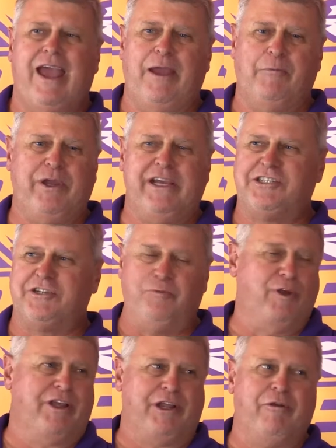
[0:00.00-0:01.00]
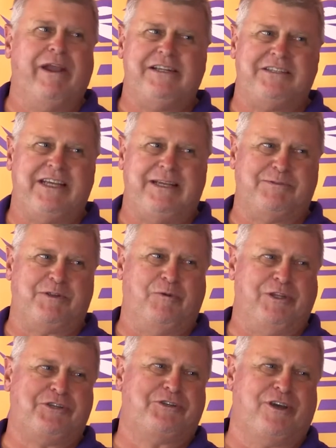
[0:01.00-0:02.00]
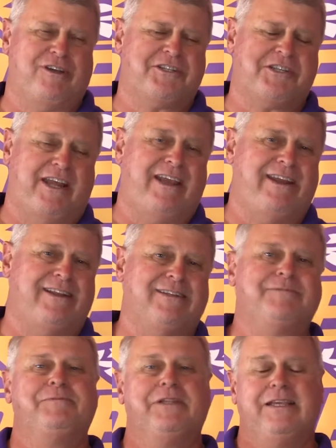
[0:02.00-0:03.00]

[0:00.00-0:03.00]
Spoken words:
and we had some really great teams at Wichita State, and